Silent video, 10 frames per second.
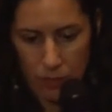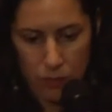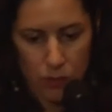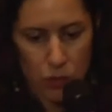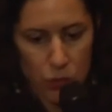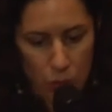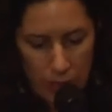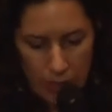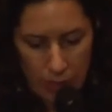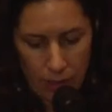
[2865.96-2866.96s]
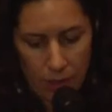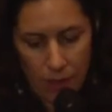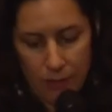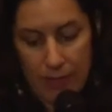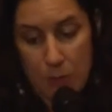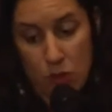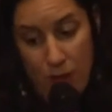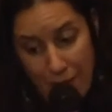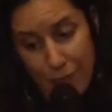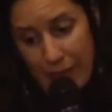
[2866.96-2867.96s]
the Sunni
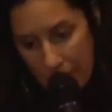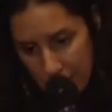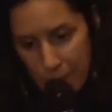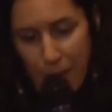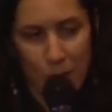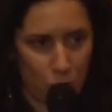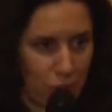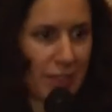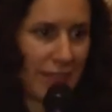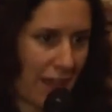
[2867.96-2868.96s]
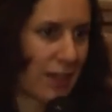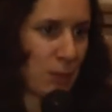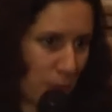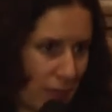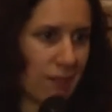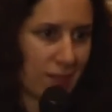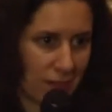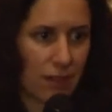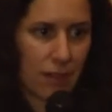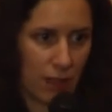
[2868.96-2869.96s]
demographic minority has been
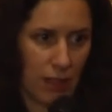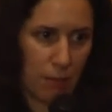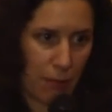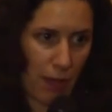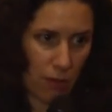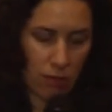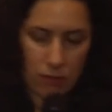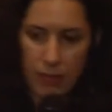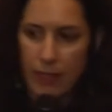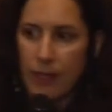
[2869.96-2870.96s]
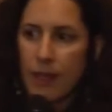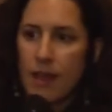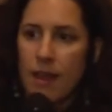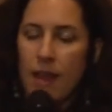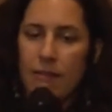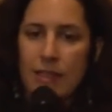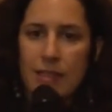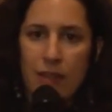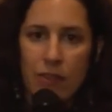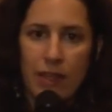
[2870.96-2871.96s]
in power, okay? Having
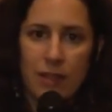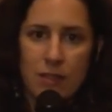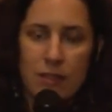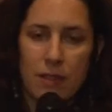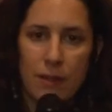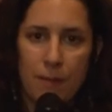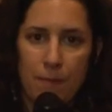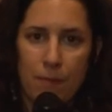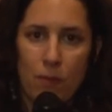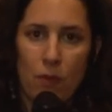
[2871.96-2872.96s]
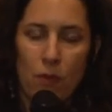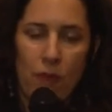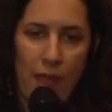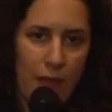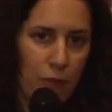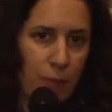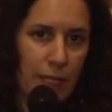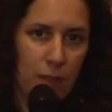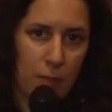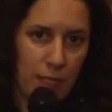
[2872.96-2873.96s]
said that, there have
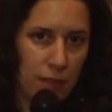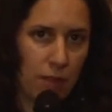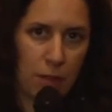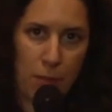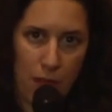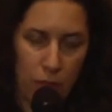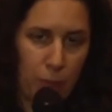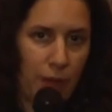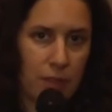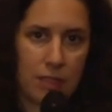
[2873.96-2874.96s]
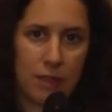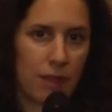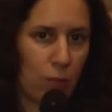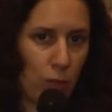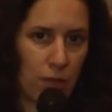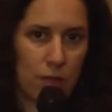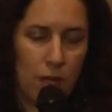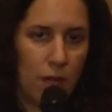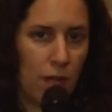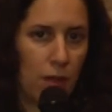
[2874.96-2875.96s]
been, I mean, in the Ba'ath Party, there were
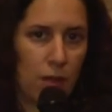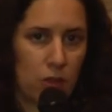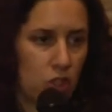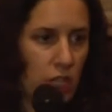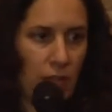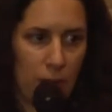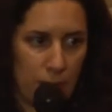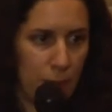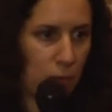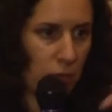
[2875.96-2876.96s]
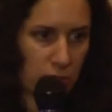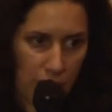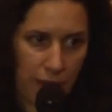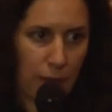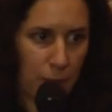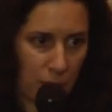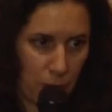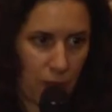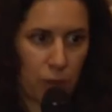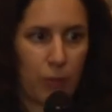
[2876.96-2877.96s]
Shia members high up in the
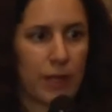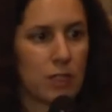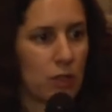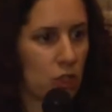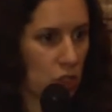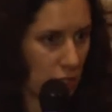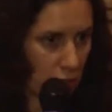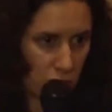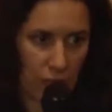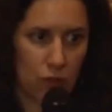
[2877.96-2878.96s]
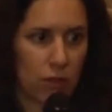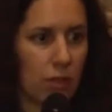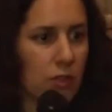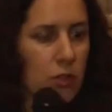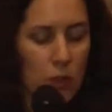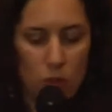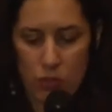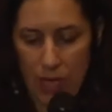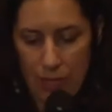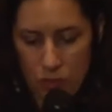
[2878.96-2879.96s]
Ba'ath Party. You had Shia generals, you
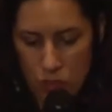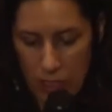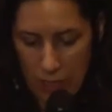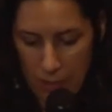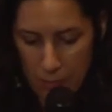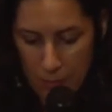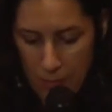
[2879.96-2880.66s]
also had Shia